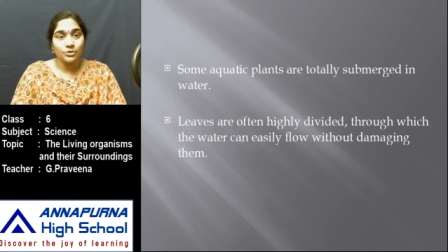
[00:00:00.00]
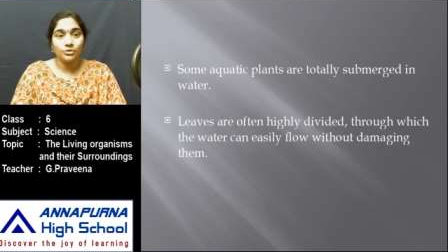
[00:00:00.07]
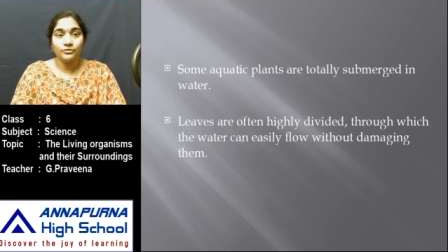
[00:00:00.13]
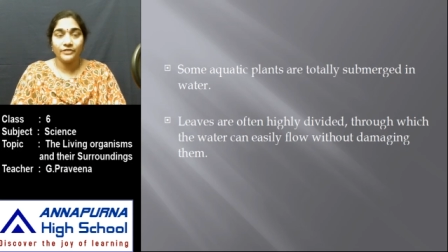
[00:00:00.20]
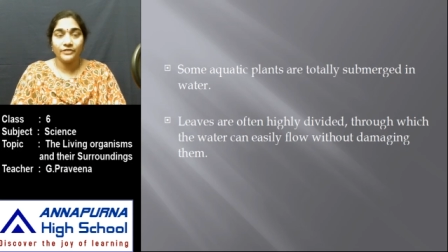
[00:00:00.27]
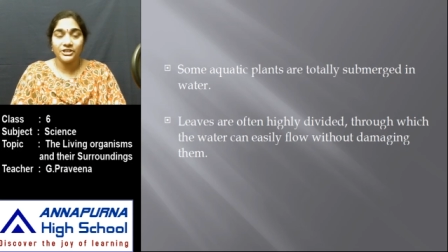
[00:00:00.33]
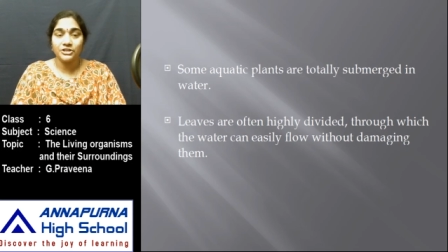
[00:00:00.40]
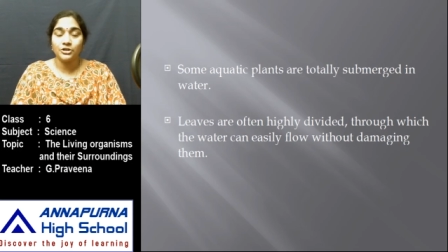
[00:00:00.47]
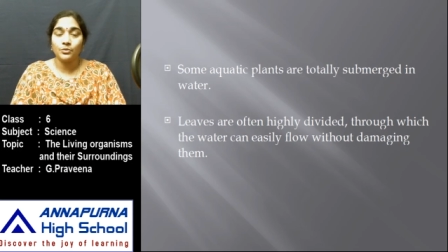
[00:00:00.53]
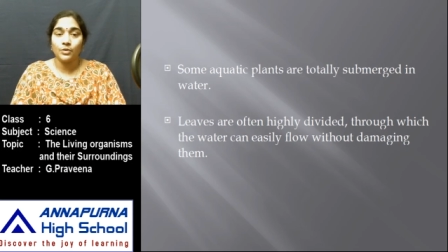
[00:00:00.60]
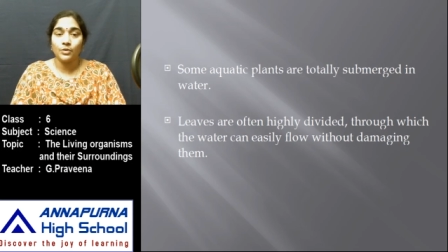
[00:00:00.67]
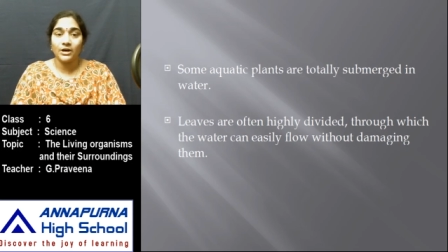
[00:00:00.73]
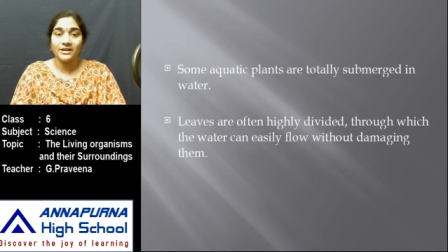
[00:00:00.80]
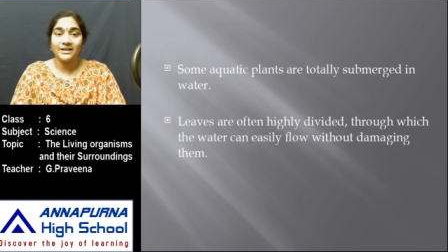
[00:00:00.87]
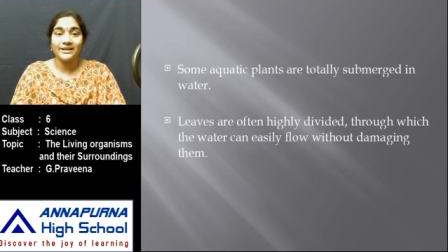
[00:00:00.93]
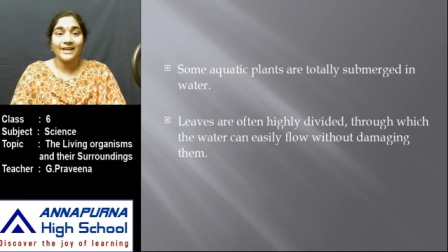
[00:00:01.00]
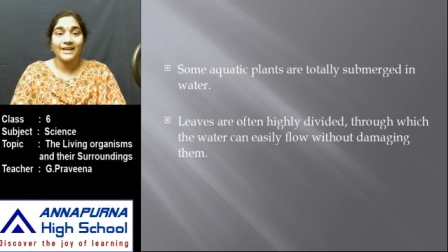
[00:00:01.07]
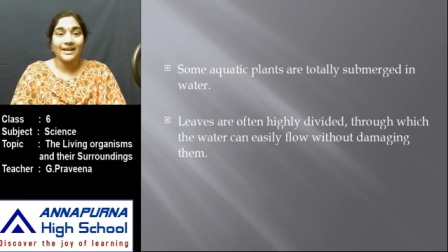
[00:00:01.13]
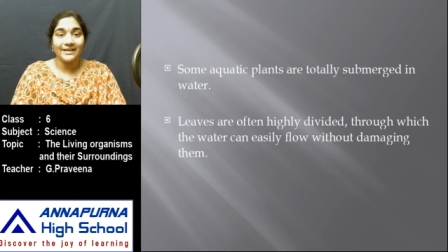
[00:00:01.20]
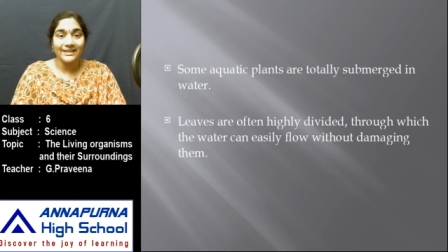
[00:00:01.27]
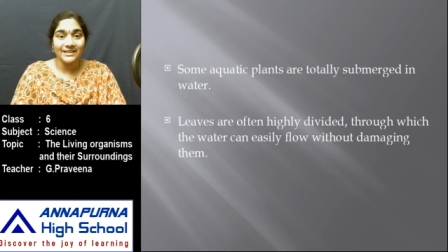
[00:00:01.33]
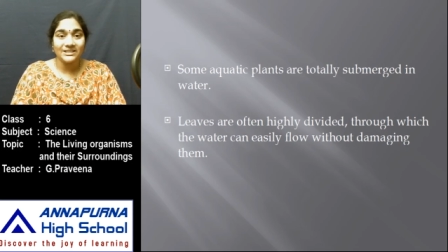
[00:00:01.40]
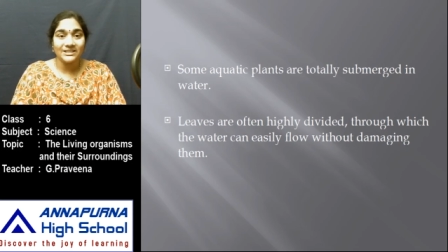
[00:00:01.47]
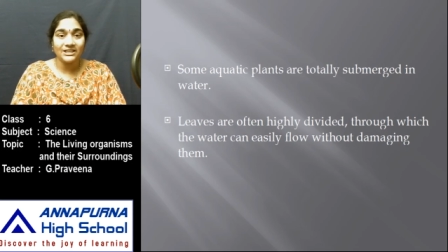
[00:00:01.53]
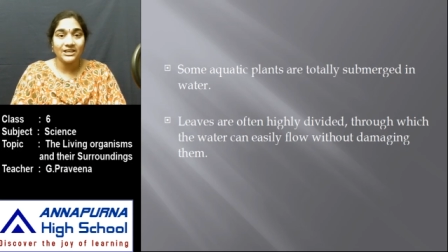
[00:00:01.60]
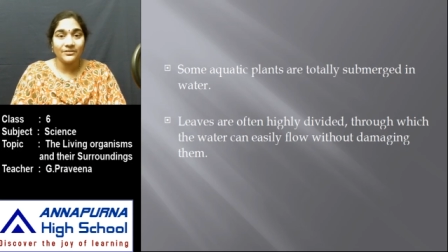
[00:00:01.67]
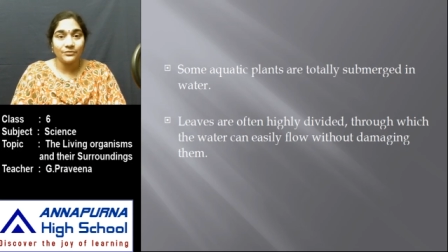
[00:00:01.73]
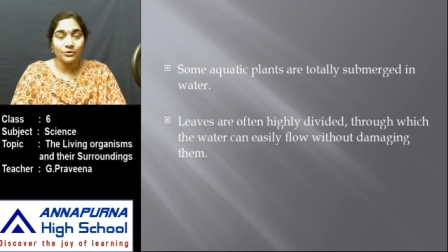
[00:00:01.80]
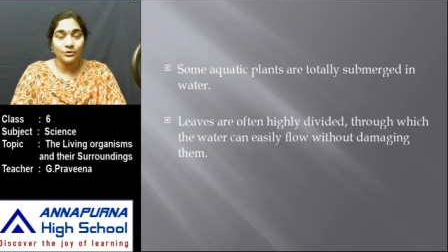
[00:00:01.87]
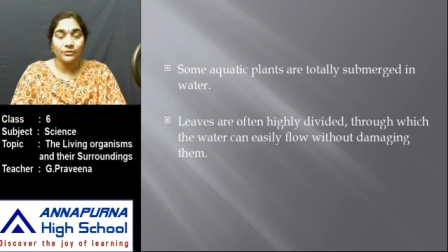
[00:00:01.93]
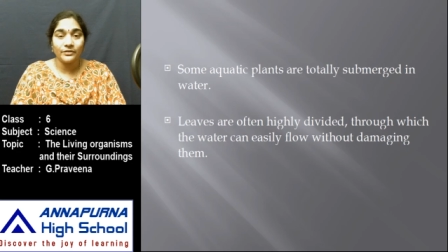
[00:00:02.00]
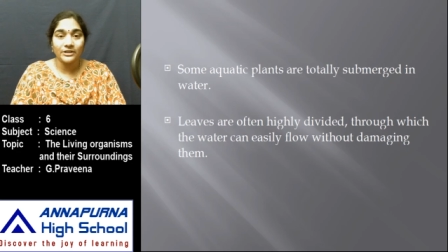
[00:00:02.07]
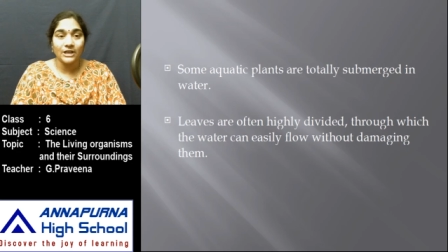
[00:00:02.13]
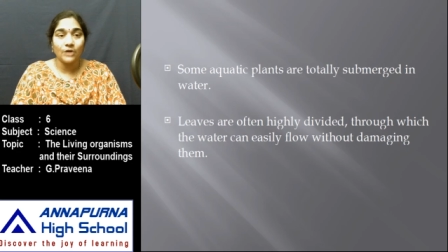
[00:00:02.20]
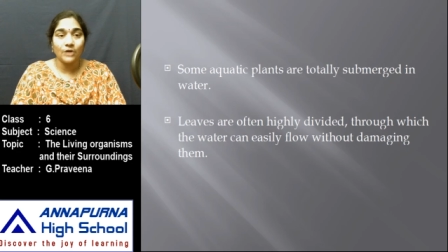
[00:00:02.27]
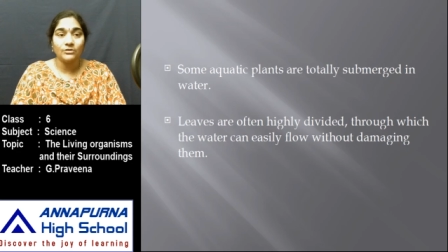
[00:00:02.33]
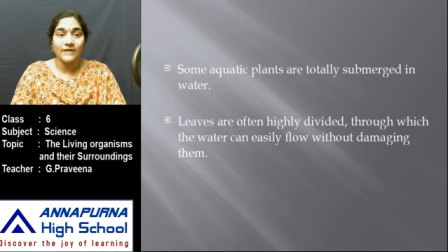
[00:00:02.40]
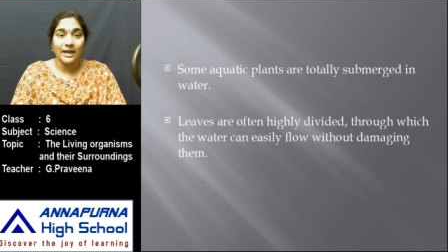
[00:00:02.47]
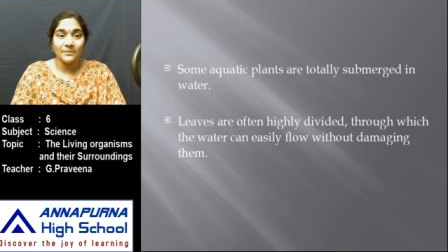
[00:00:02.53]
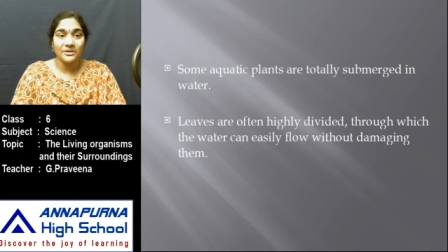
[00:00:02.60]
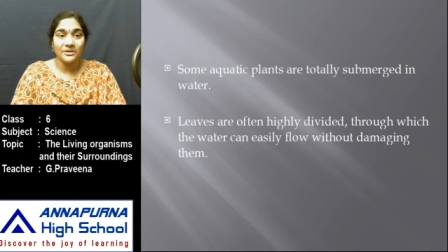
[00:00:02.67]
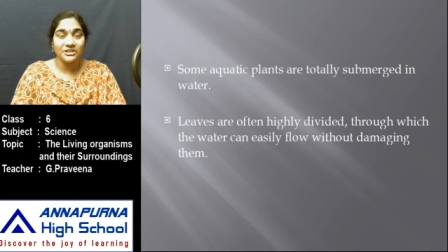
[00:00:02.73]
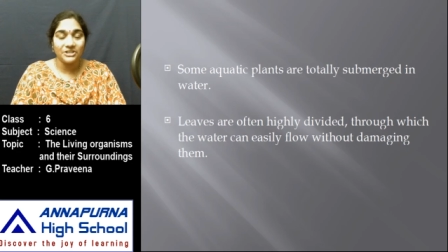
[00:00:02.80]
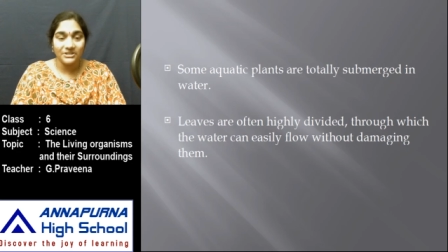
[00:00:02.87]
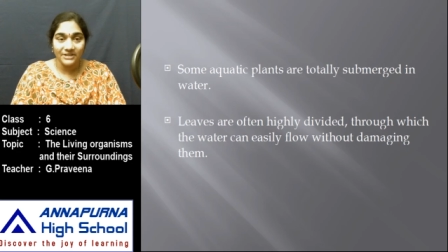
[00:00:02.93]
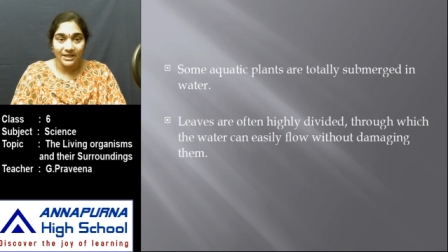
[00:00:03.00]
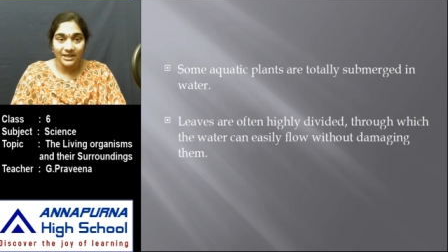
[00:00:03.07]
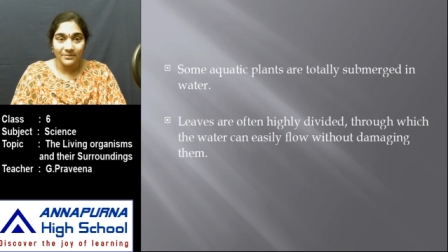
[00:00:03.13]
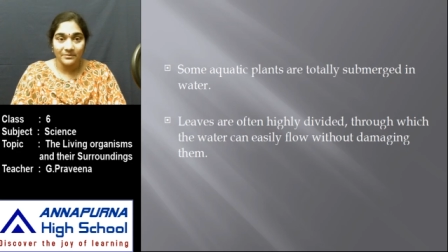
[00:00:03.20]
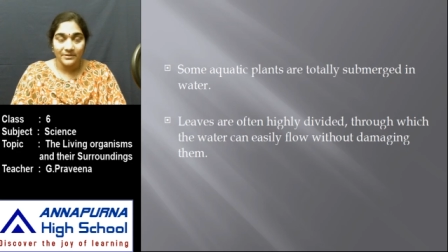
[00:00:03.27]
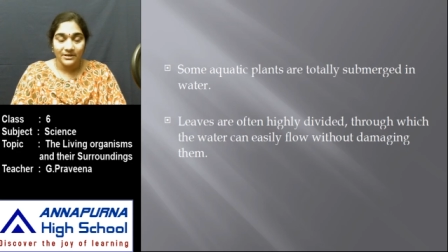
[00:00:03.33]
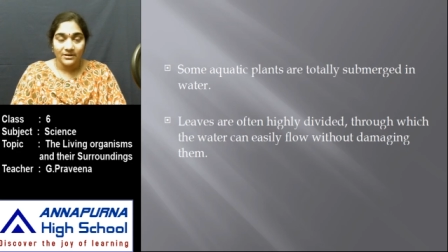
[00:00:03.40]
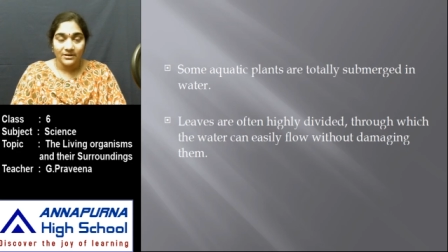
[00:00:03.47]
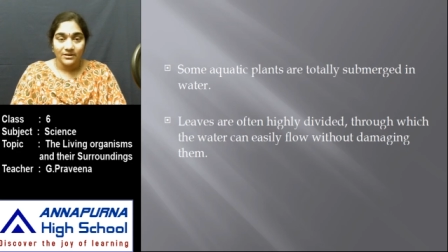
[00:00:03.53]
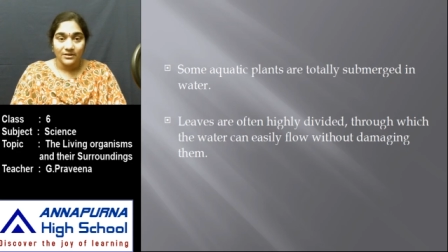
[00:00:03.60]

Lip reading: through which the water can easily flow without damaging them.